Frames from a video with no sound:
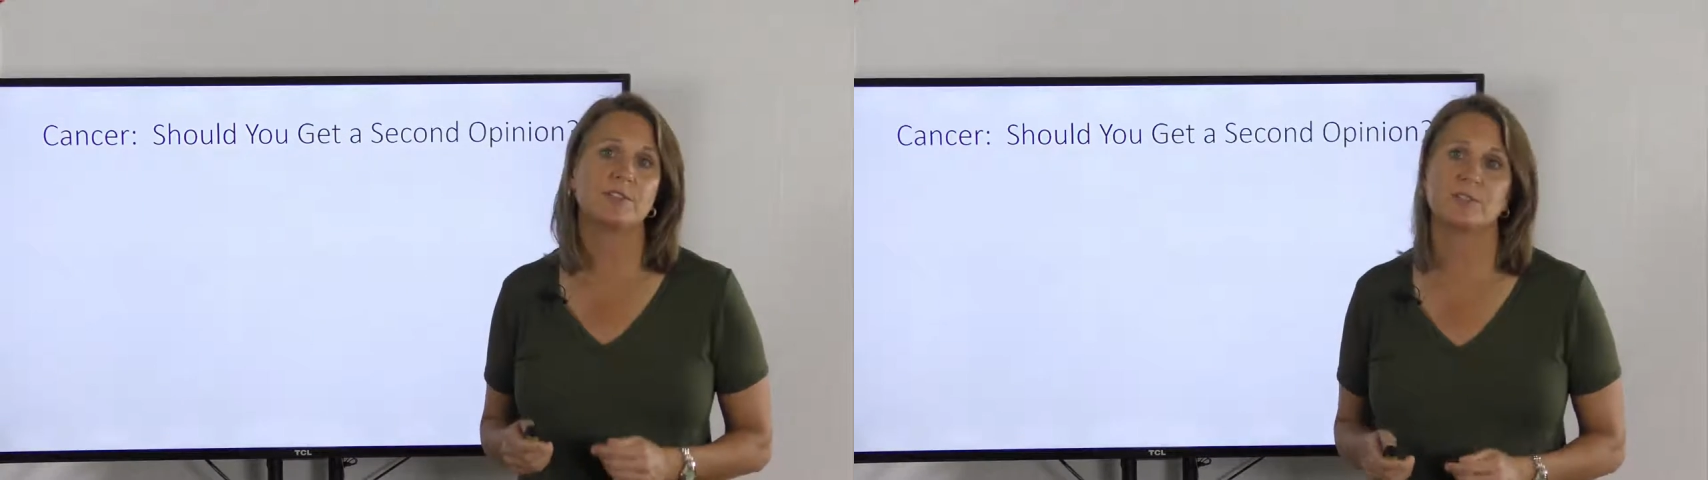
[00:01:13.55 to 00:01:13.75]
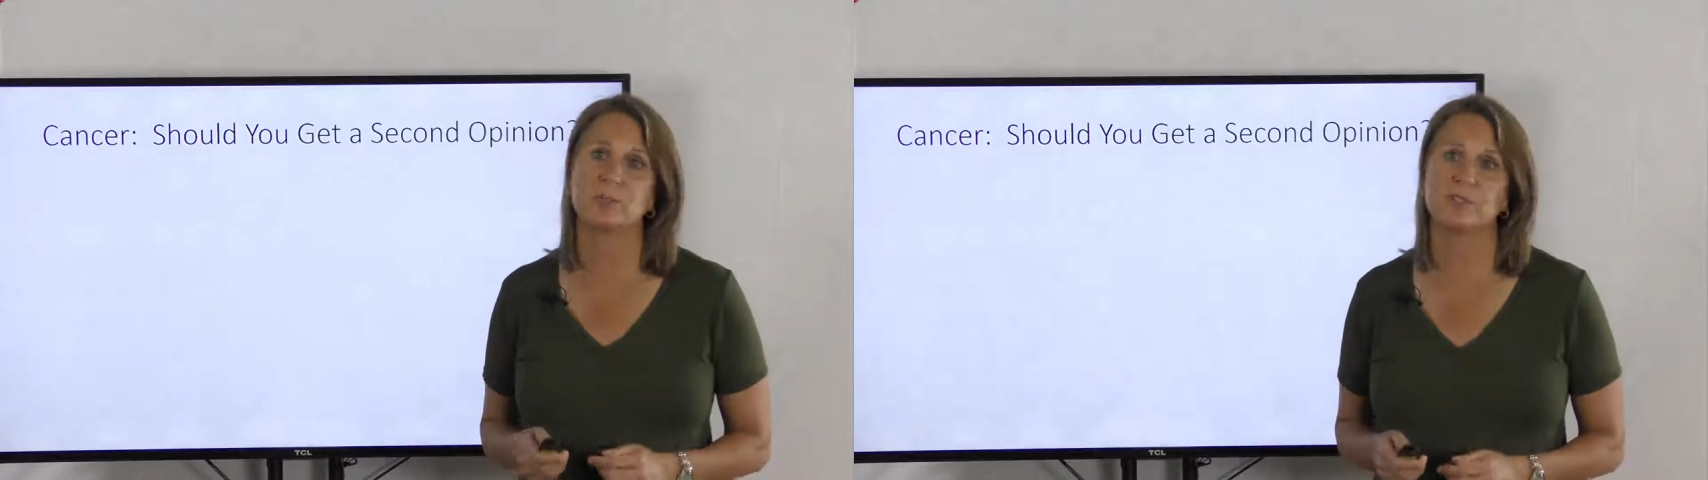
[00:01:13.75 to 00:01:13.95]

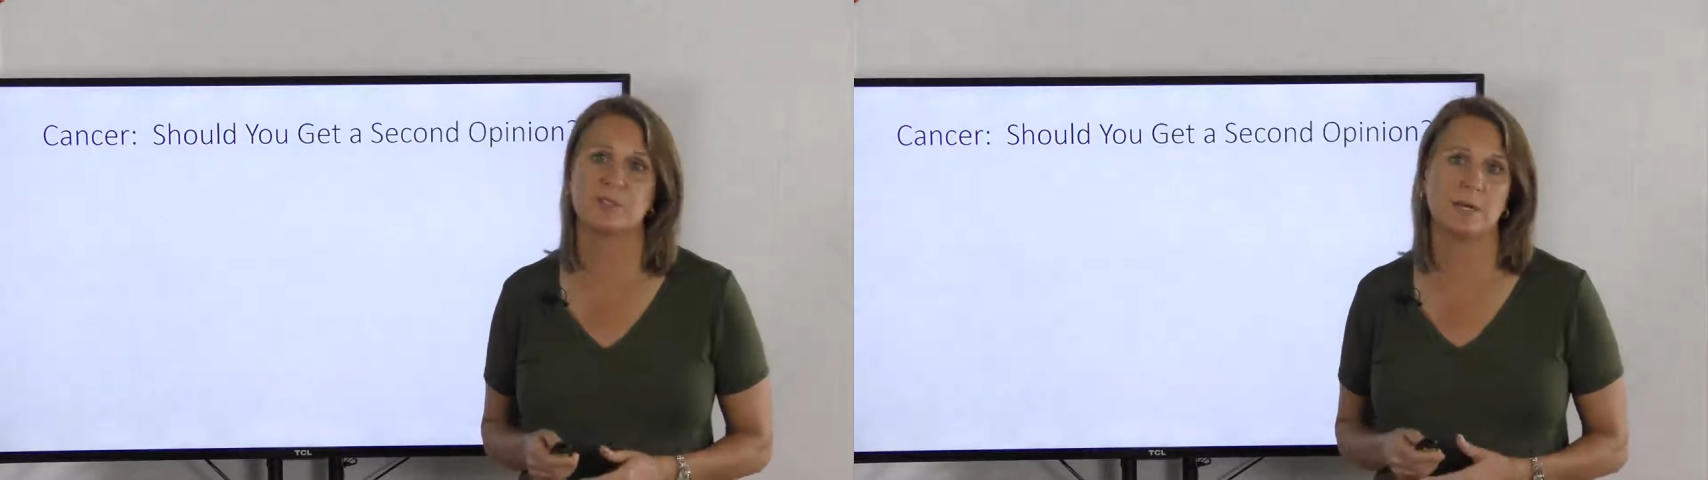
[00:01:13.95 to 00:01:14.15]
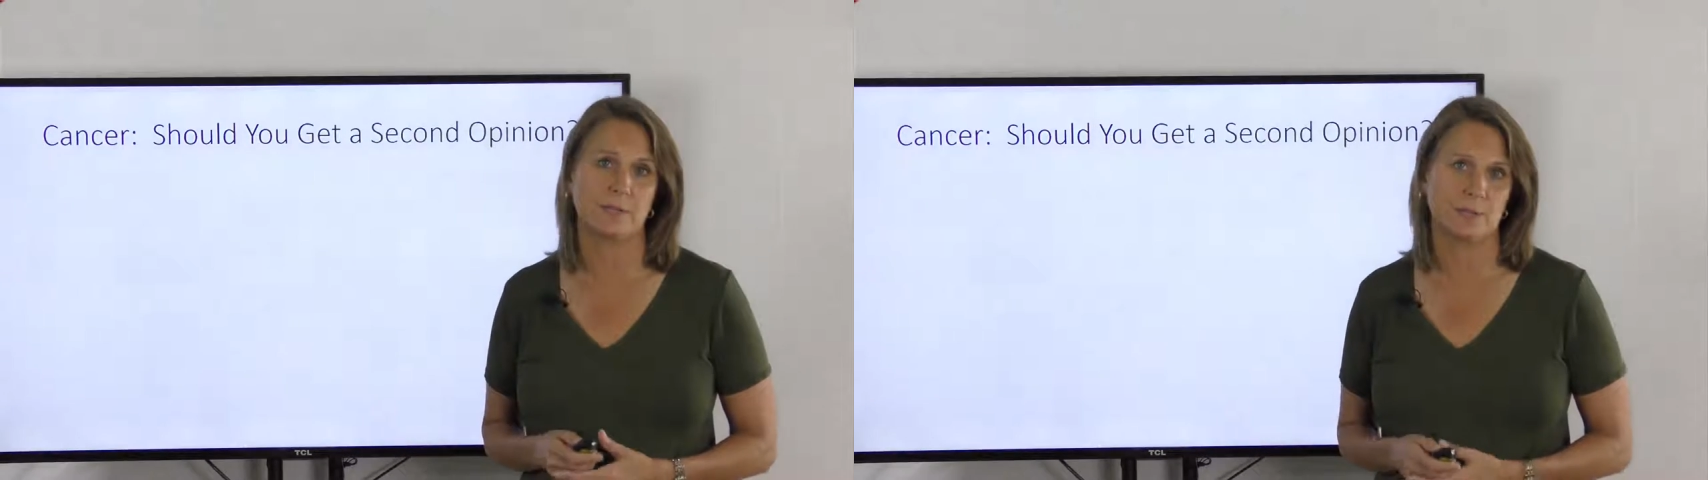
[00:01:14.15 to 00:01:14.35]
to switch
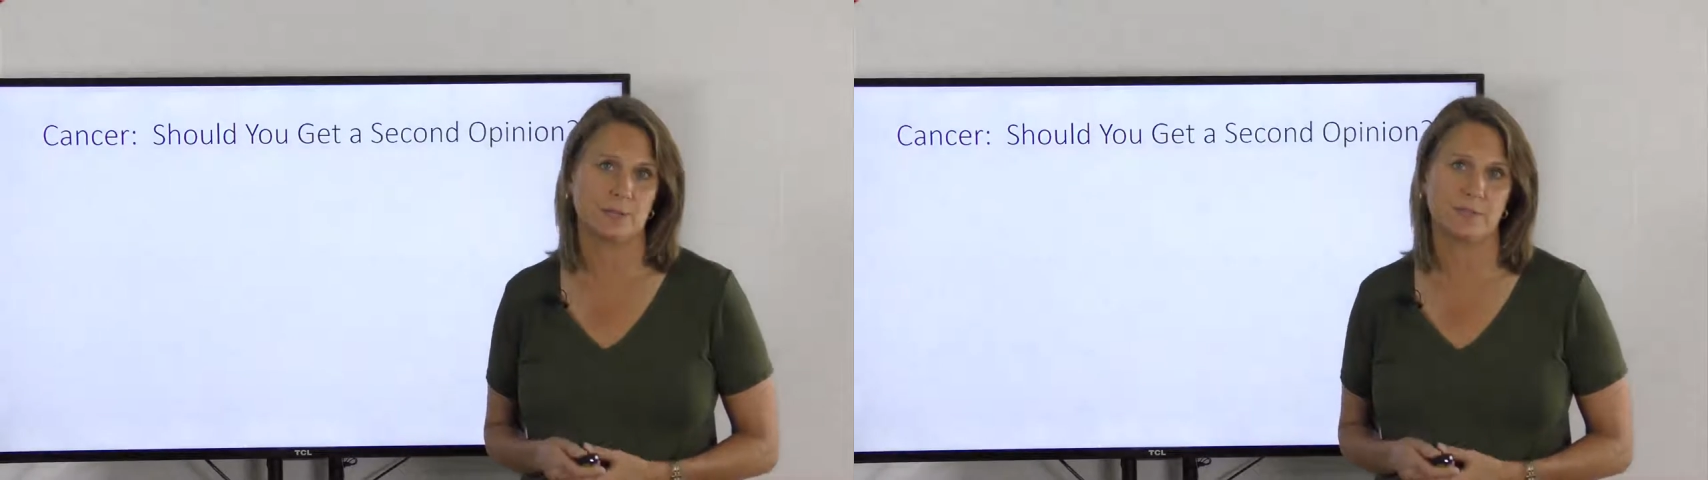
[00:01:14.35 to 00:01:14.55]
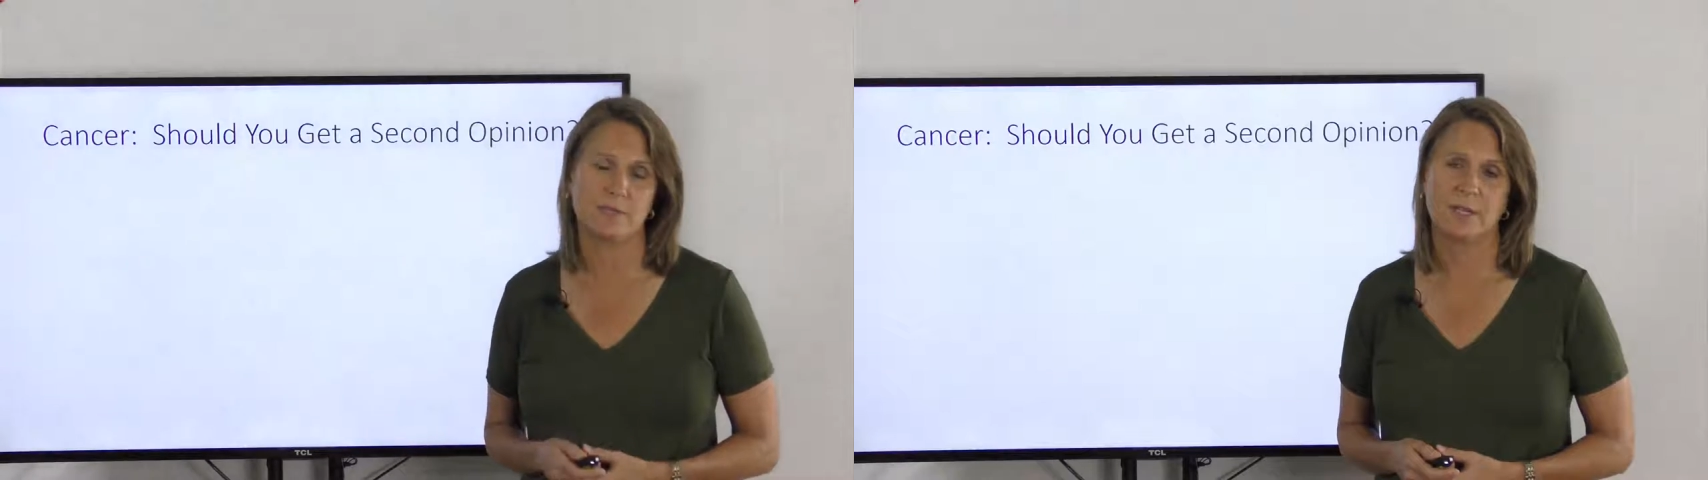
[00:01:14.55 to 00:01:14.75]

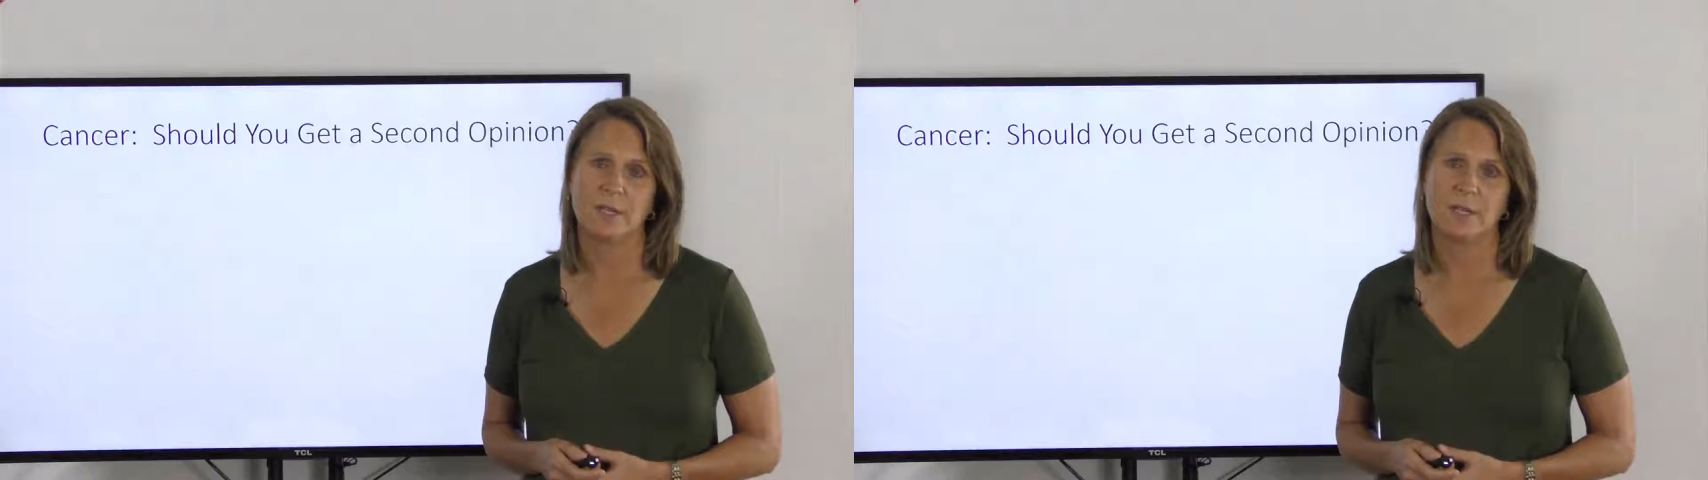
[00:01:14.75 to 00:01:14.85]
doctors.